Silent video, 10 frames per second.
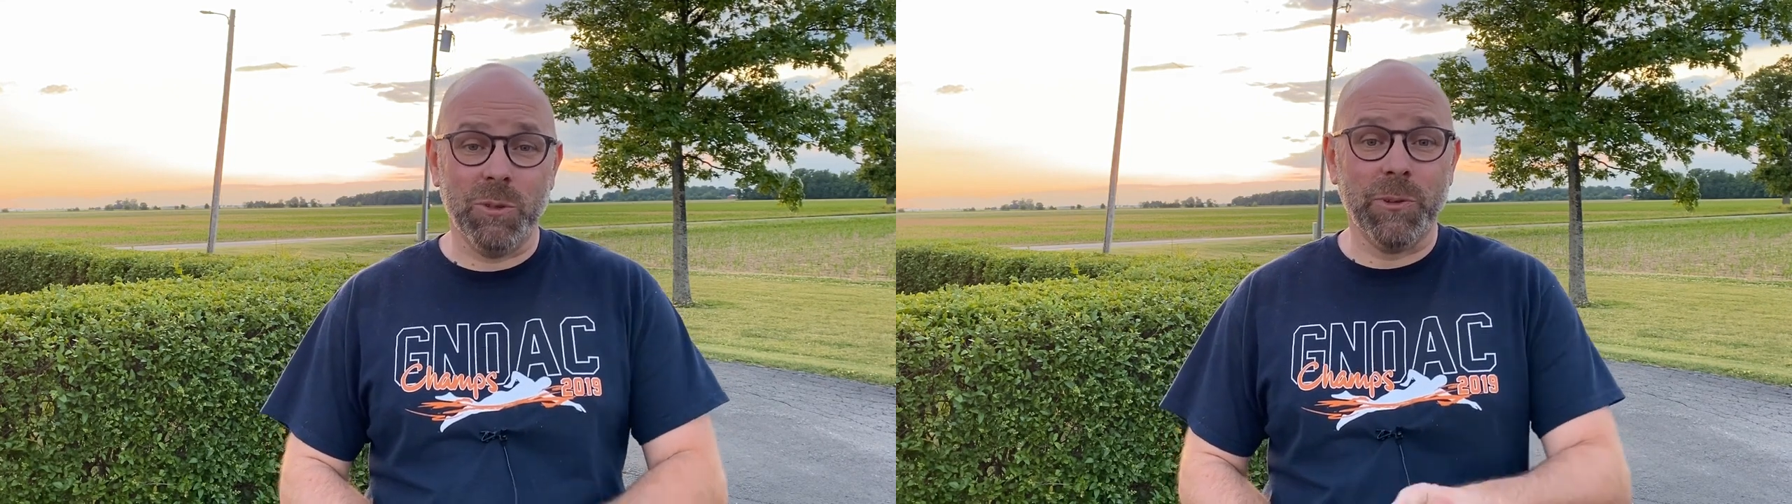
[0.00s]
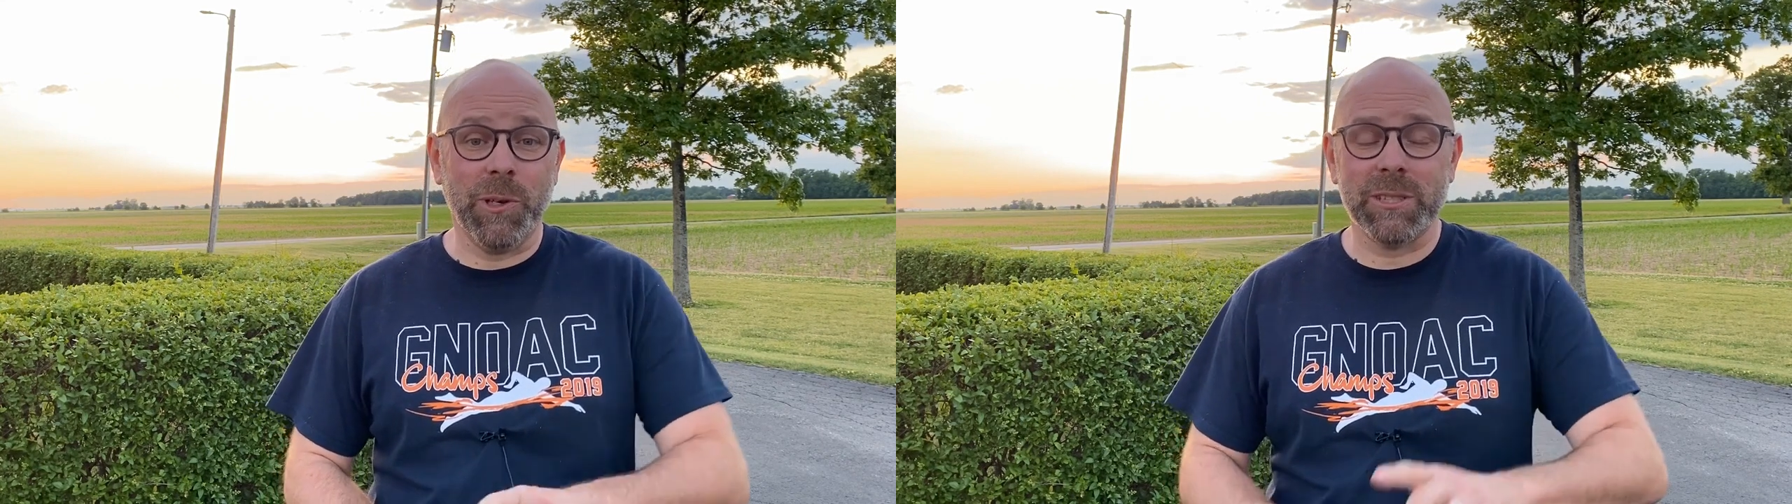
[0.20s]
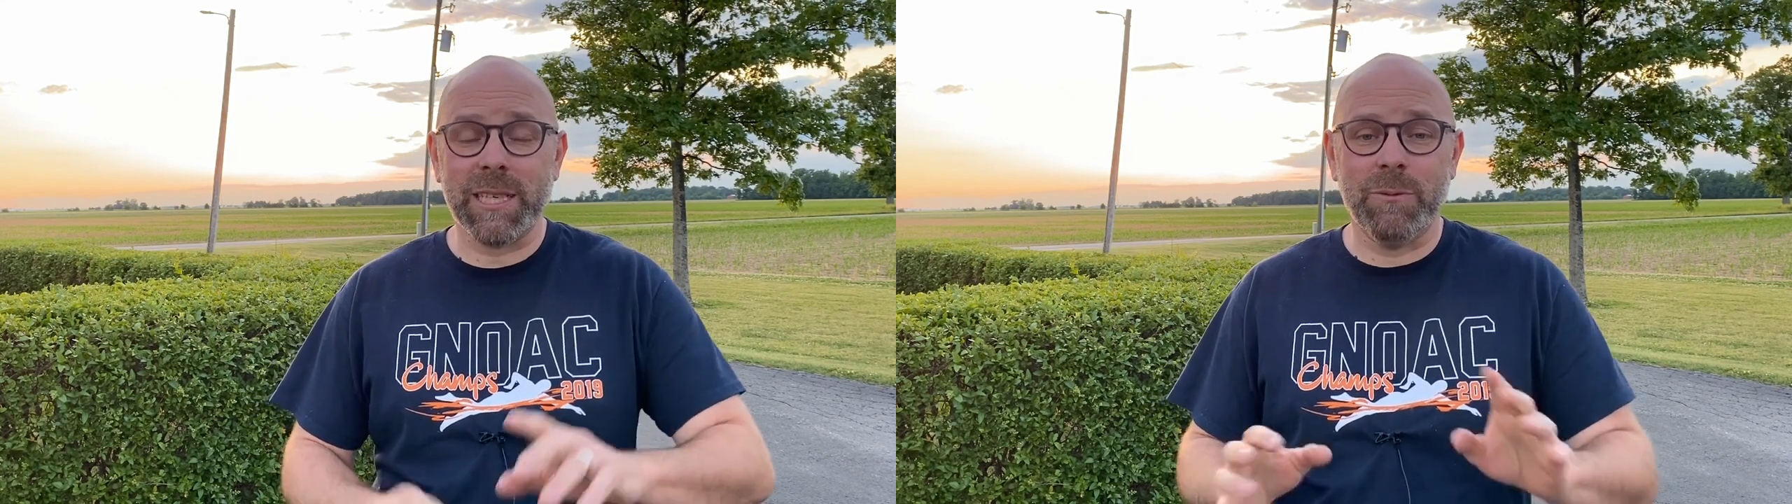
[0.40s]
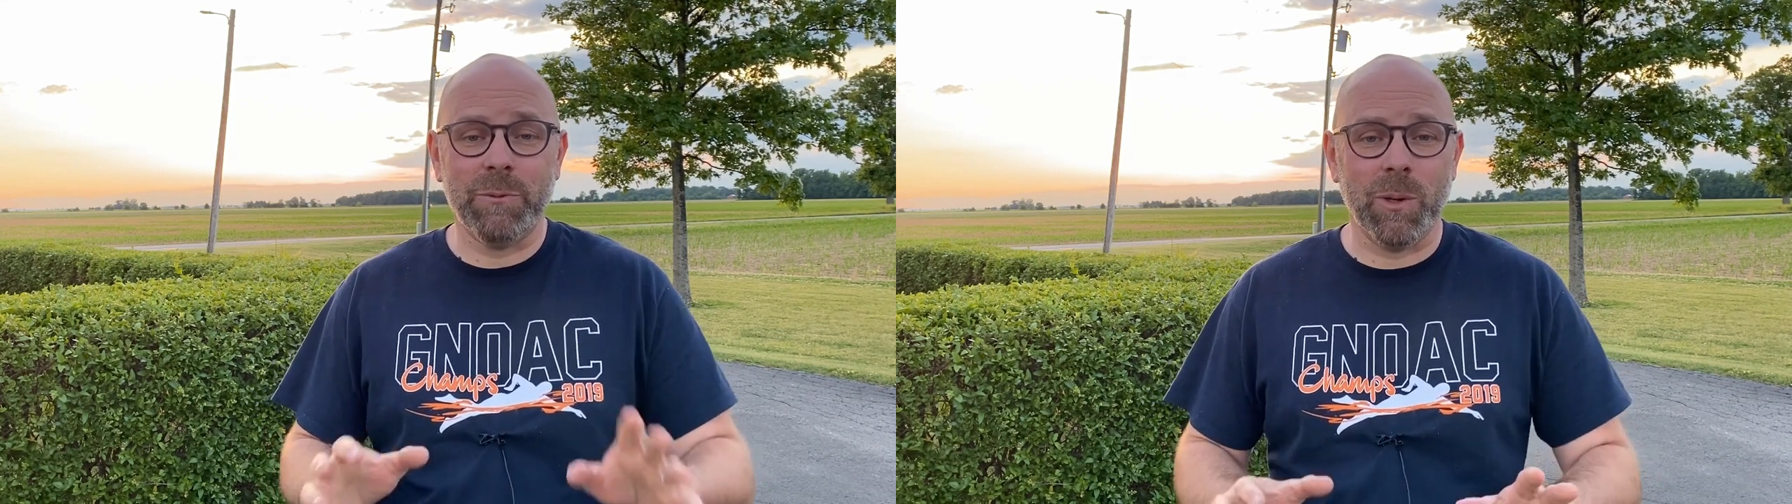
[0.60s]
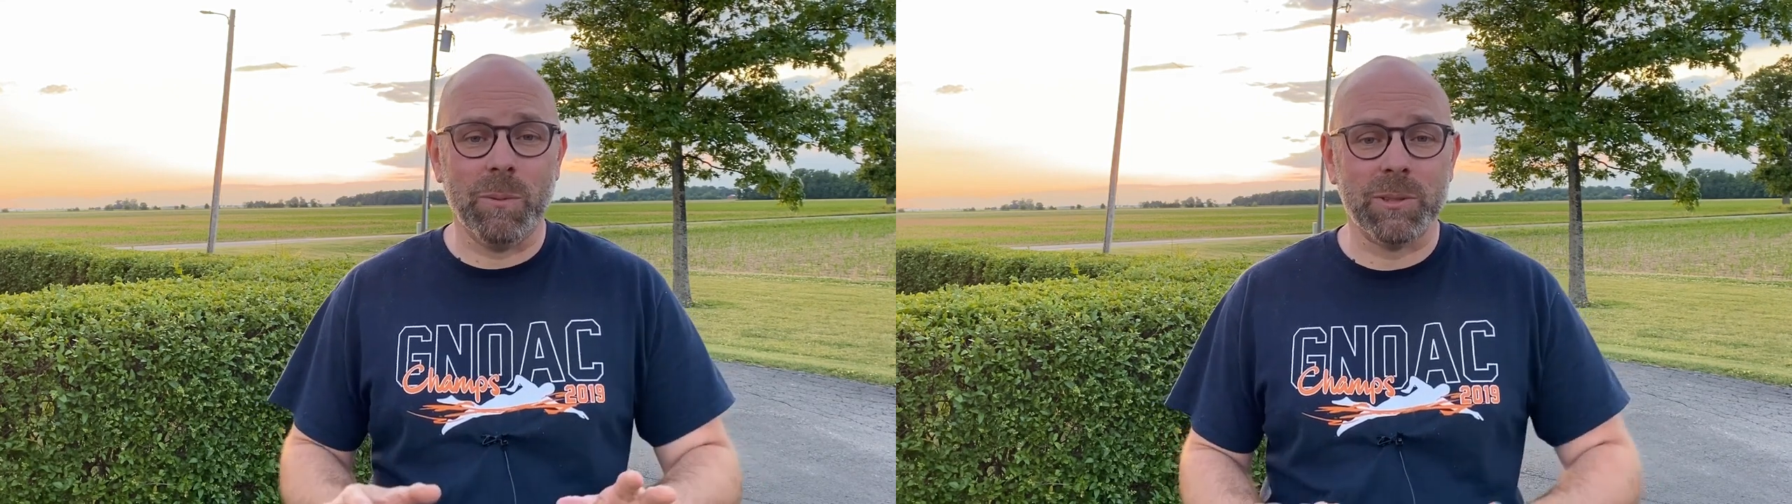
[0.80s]
First and
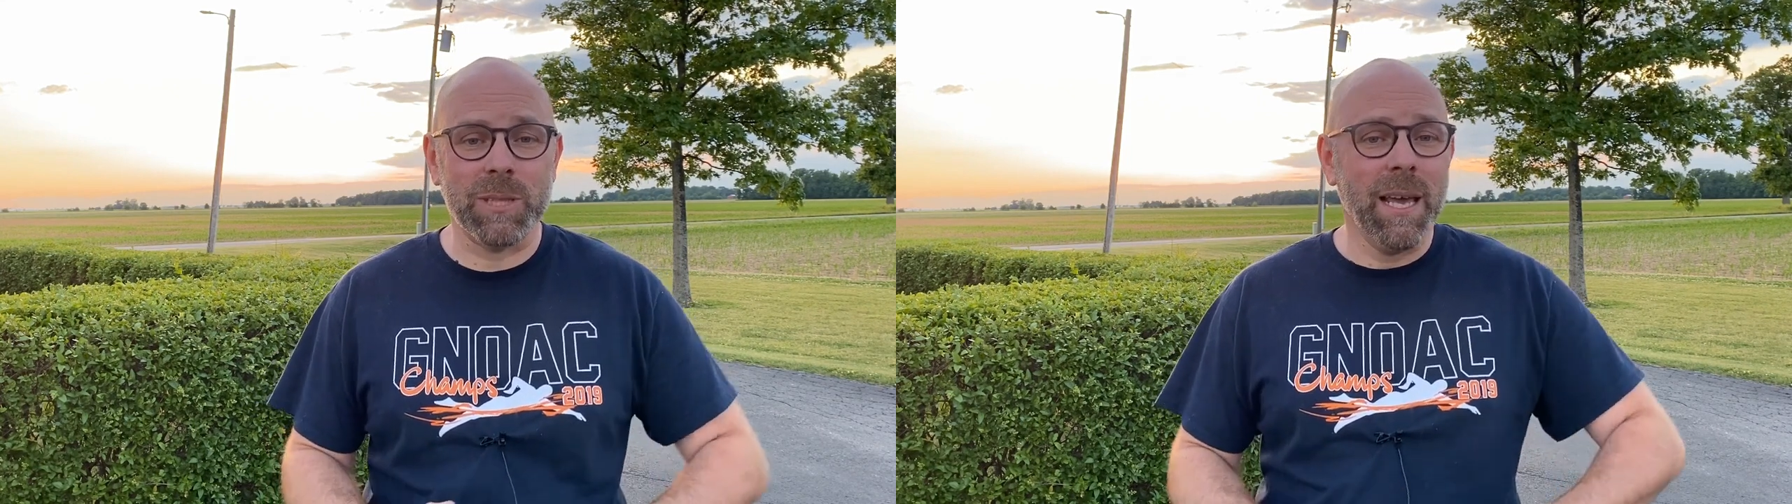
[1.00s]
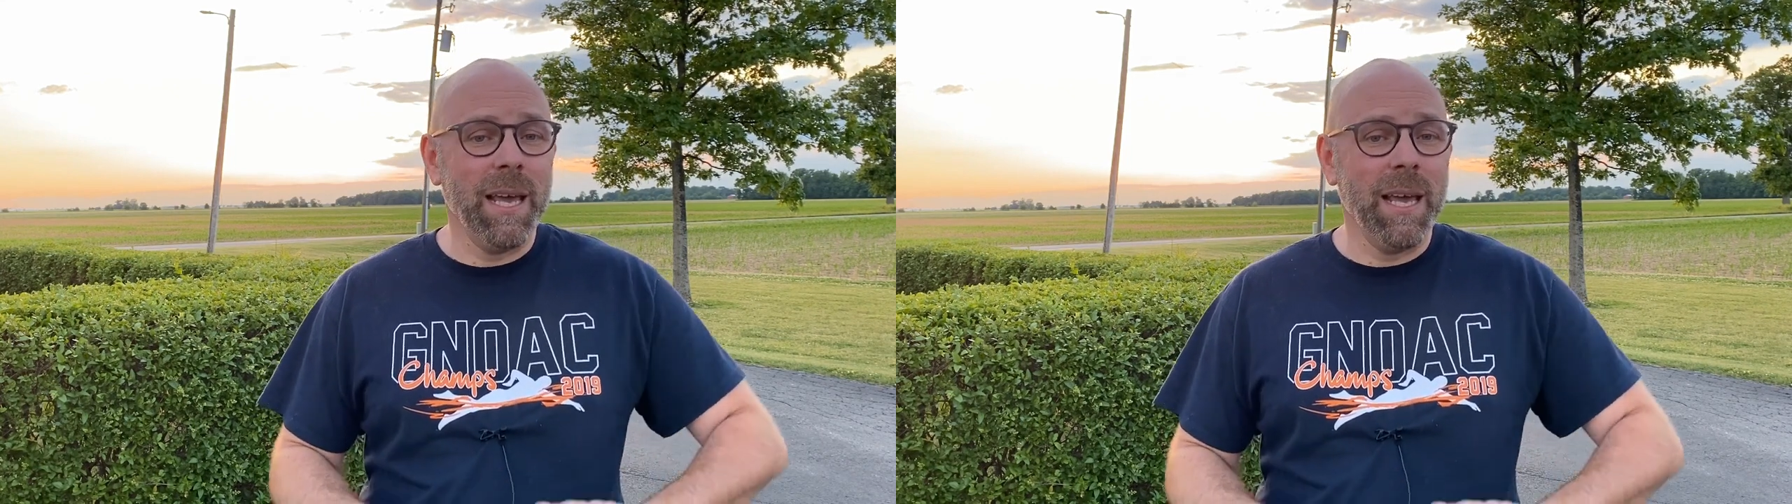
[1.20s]
foremost,